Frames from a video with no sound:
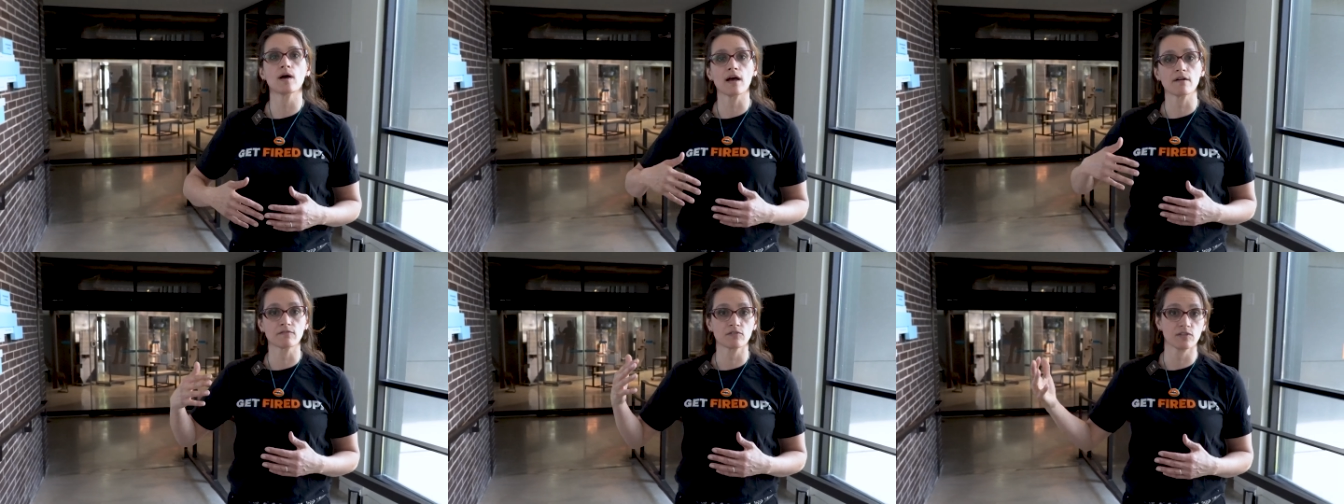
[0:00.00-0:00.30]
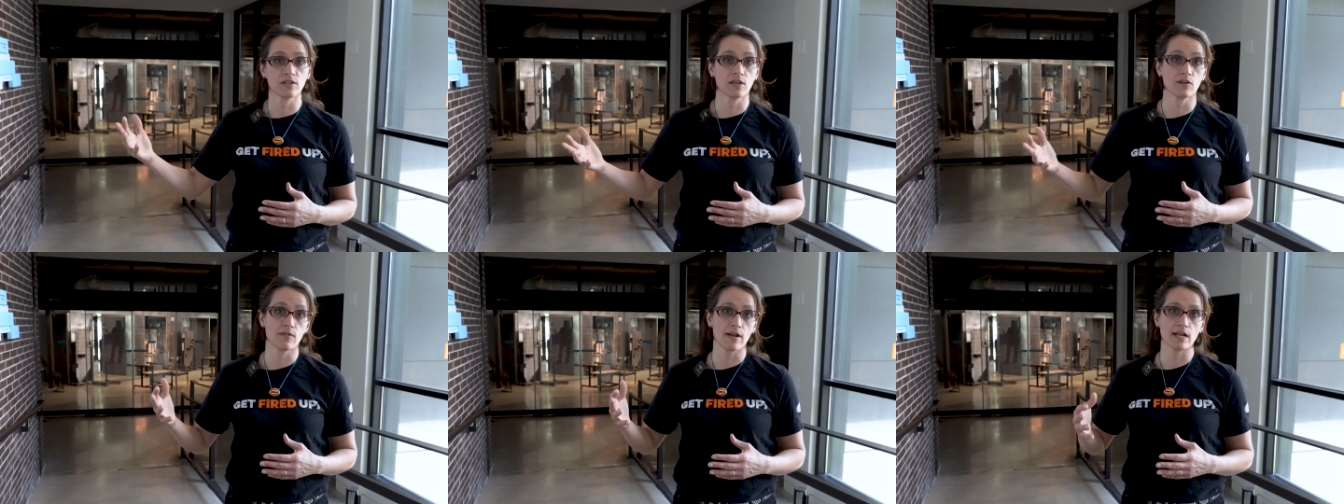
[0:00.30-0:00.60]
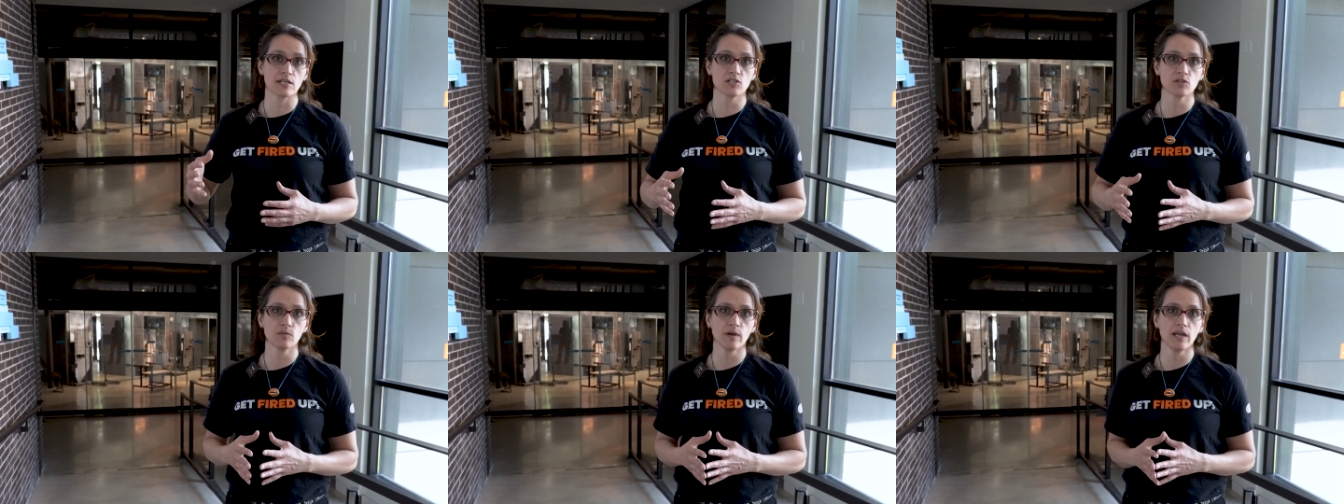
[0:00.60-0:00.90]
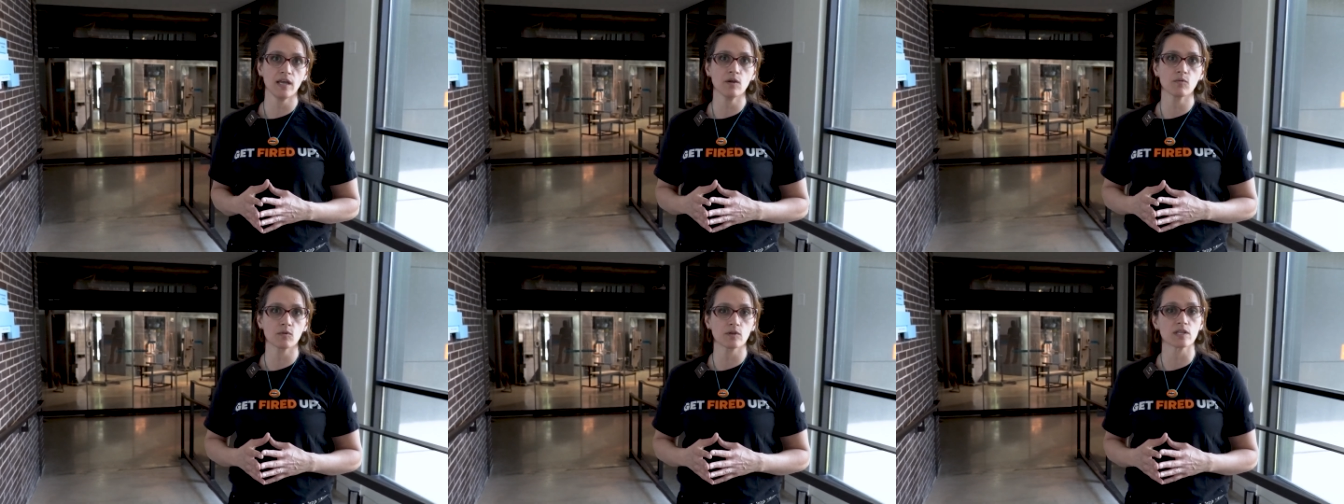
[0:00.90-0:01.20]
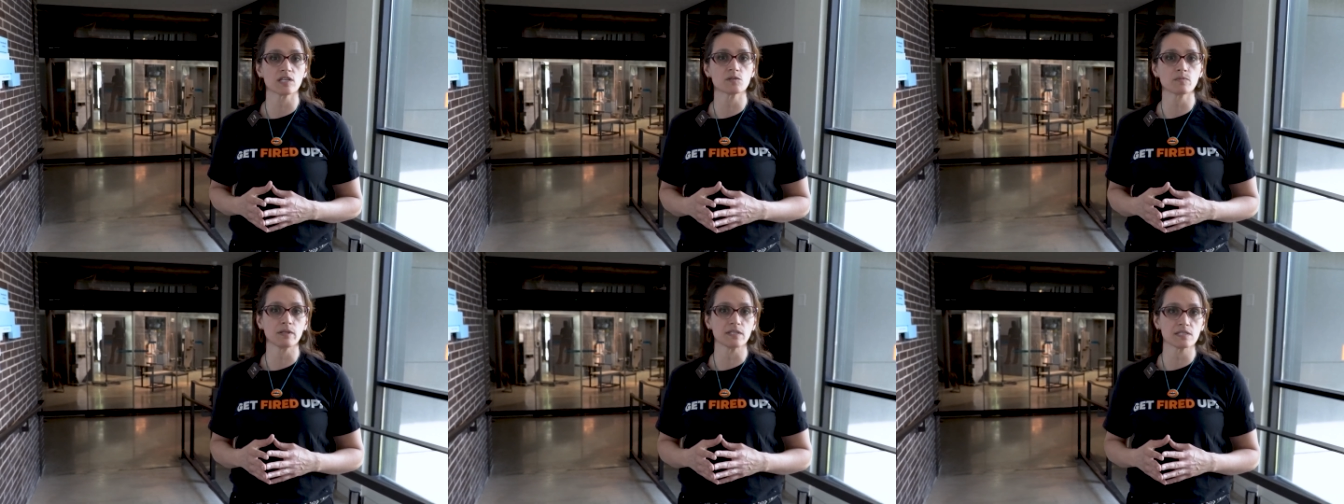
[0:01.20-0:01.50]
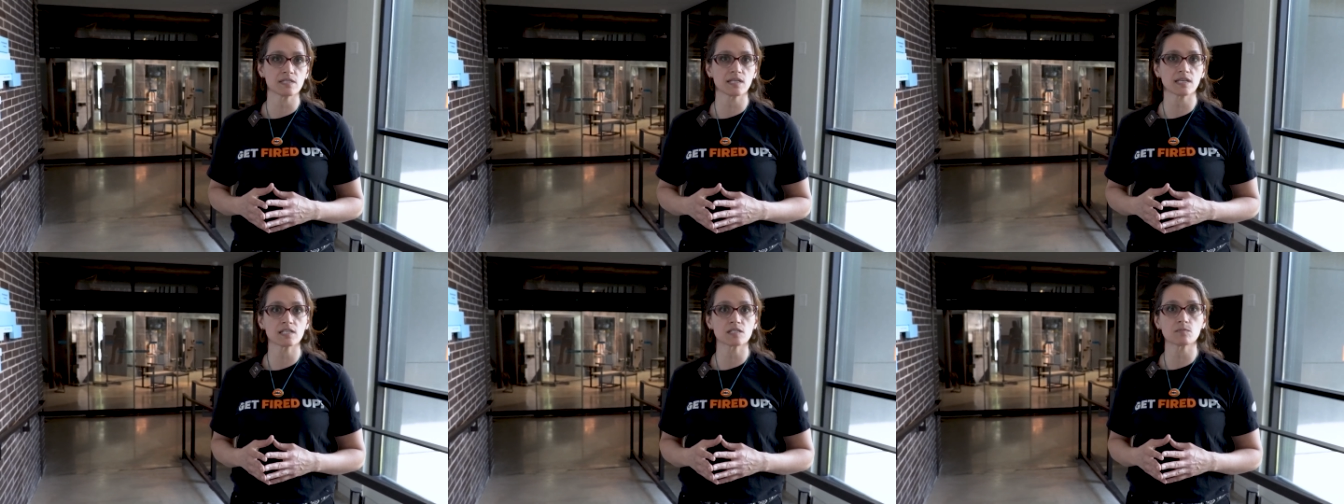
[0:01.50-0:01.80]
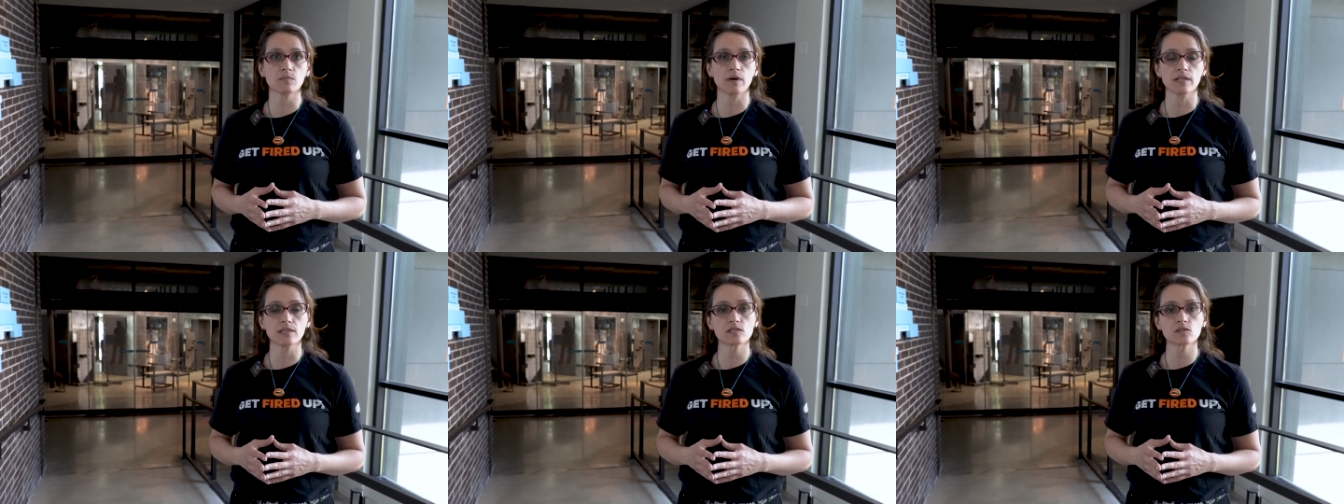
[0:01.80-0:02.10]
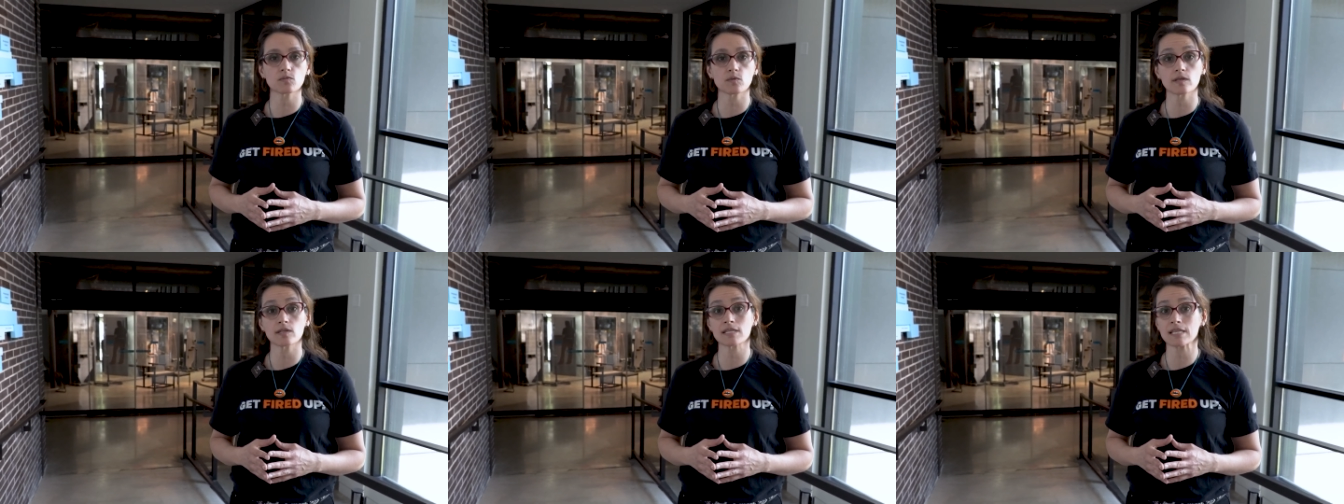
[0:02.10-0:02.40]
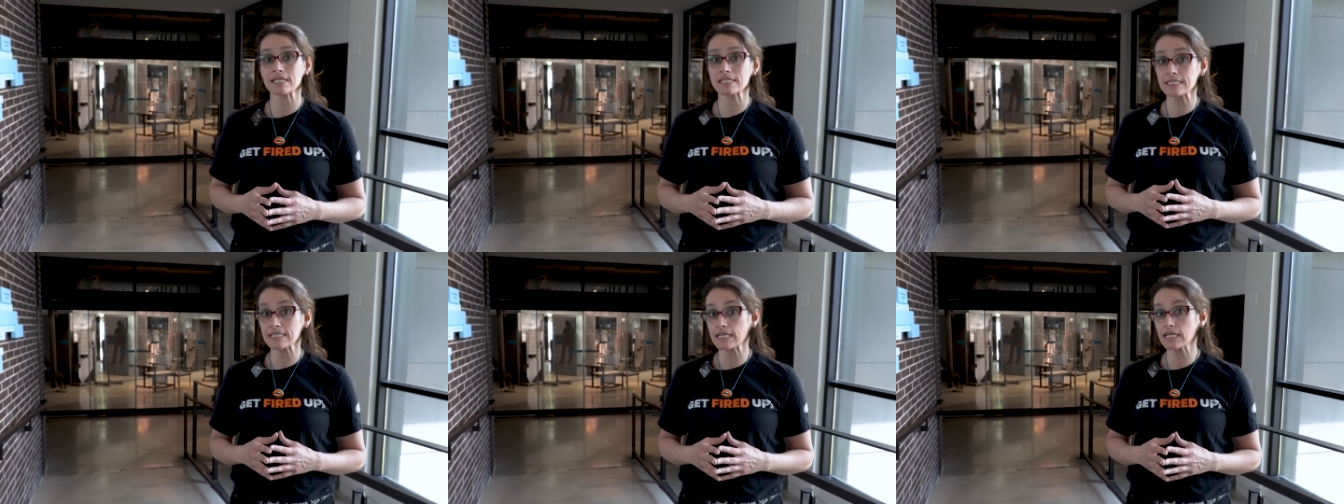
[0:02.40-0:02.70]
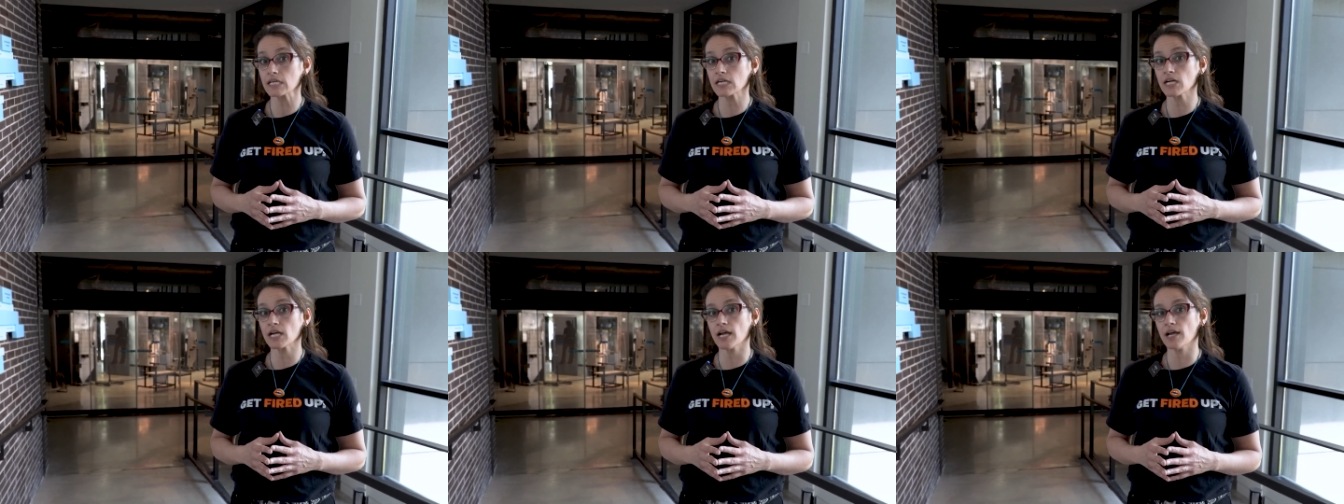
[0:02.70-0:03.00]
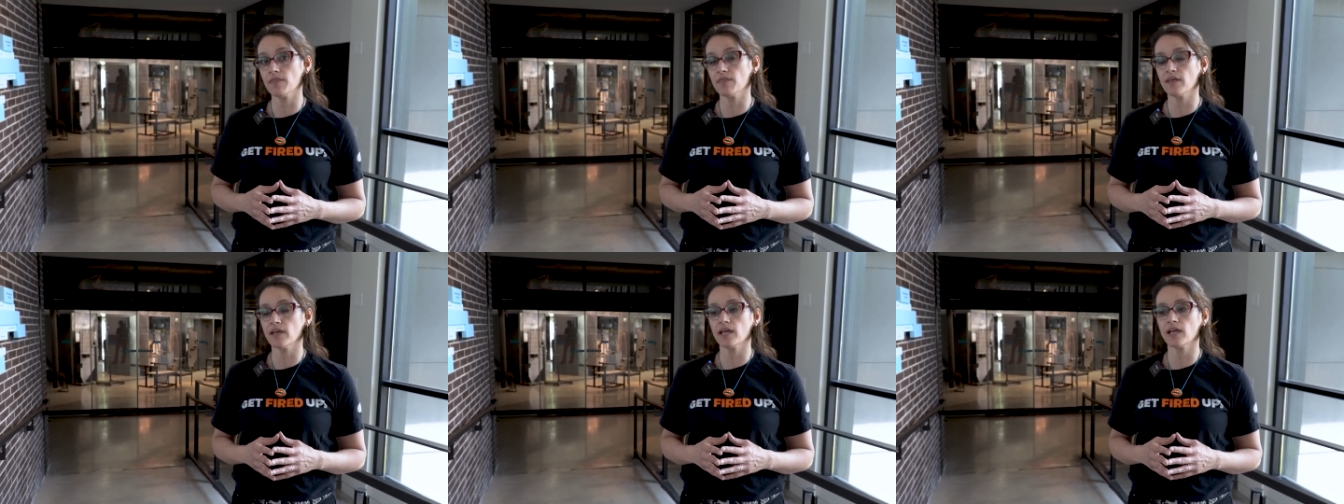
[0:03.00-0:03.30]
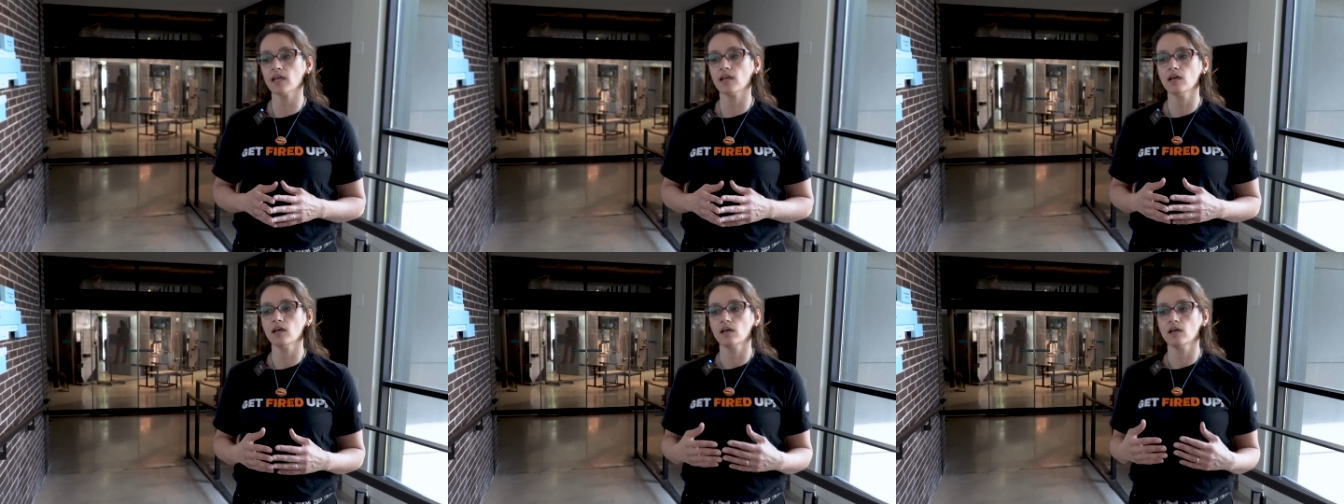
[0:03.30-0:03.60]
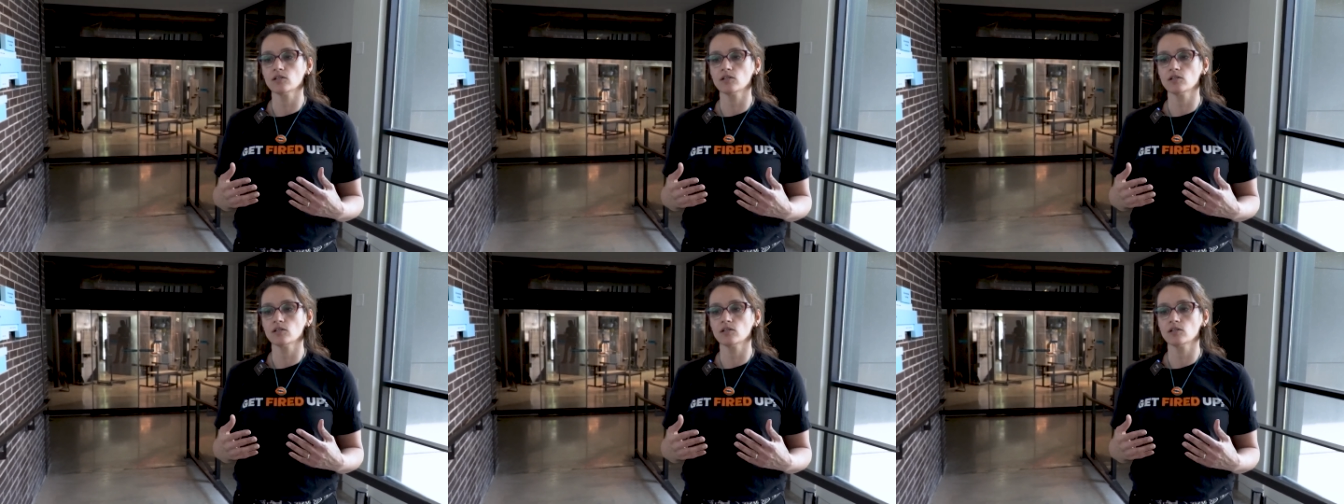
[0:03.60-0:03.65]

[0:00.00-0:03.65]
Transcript: after they graduate, where they spend 6 months with us here and they